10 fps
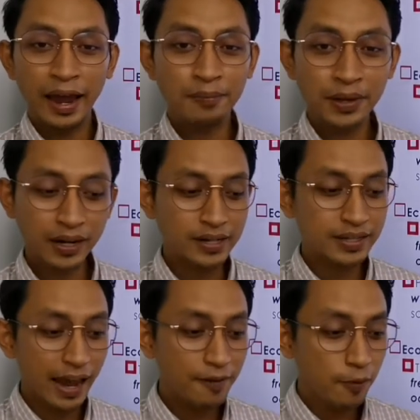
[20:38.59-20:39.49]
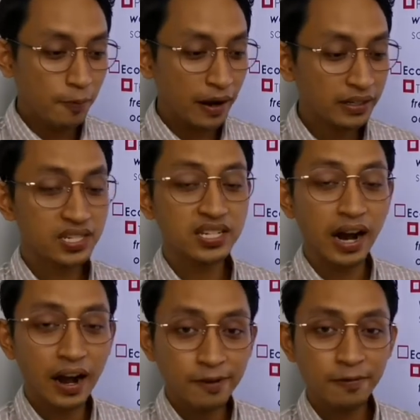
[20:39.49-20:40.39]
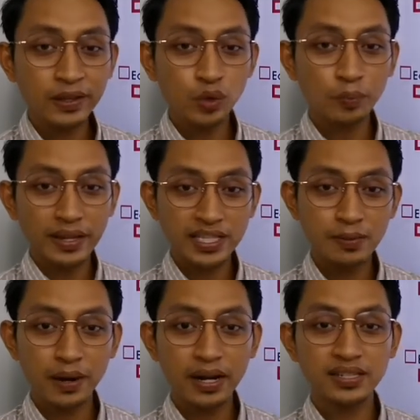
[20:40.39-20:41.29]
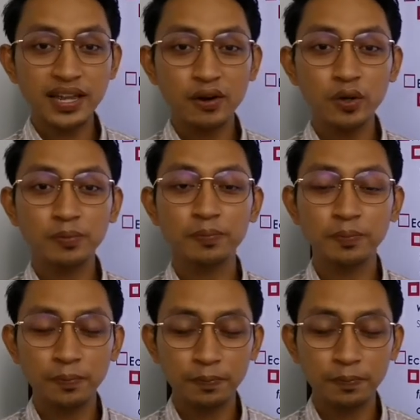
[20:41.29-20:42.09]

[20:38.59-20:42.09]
And because everybody is striving to maximize their own